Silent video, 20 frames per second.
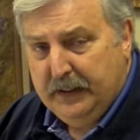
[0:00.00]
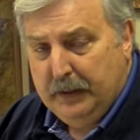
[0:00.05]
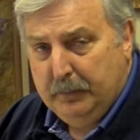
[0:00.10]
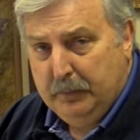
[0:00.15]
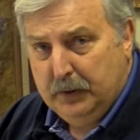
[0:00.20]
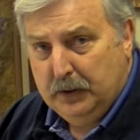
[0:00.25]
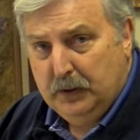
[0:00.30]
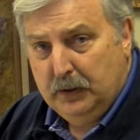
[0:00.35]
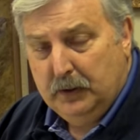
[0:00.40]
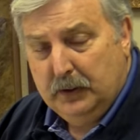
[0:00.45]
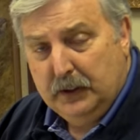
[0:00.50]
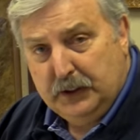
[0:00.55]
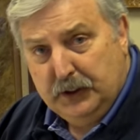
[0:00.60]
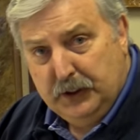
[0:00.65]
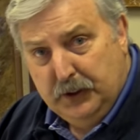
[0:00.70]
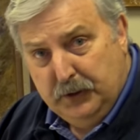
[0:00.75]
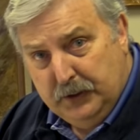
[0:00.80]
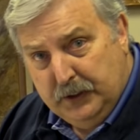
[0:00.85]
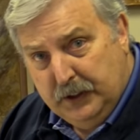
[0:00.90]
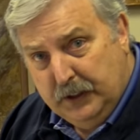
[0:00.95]
chemical it's
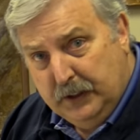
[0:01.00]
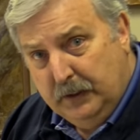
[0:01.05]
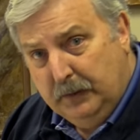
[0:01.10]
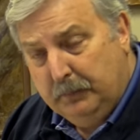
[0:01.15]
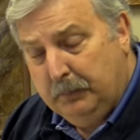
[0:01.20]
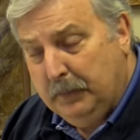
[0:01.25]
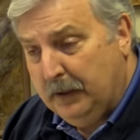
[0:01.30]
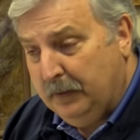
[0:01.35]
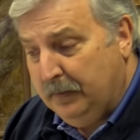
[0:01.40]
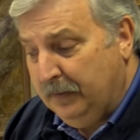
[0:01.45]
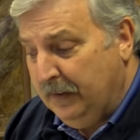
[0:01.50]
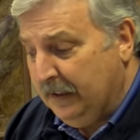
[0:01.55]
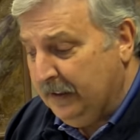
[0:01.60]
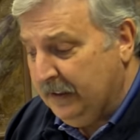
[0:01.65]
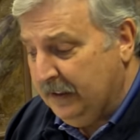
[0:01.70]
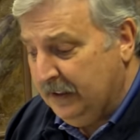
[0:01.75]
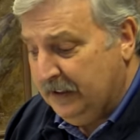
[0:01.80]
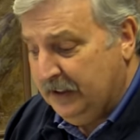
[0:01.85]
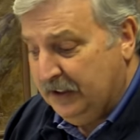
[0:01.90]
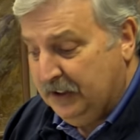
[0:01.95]
used in matter of
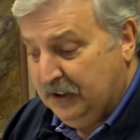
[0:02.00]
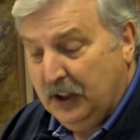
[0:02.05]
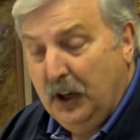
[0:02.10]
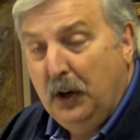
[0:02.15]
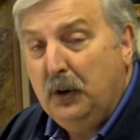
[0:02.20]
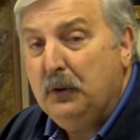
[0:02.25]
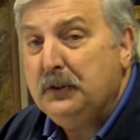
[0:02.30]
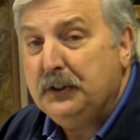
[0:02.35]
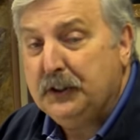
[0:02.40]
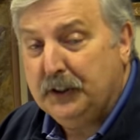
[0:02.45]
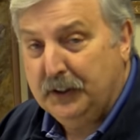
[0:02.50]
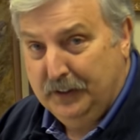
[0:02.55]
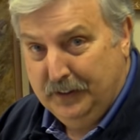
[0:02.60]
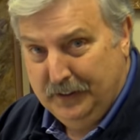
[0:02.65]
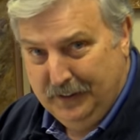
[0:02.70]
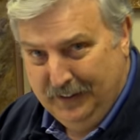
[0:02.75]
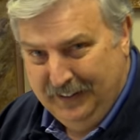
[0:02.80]
fact this is kosher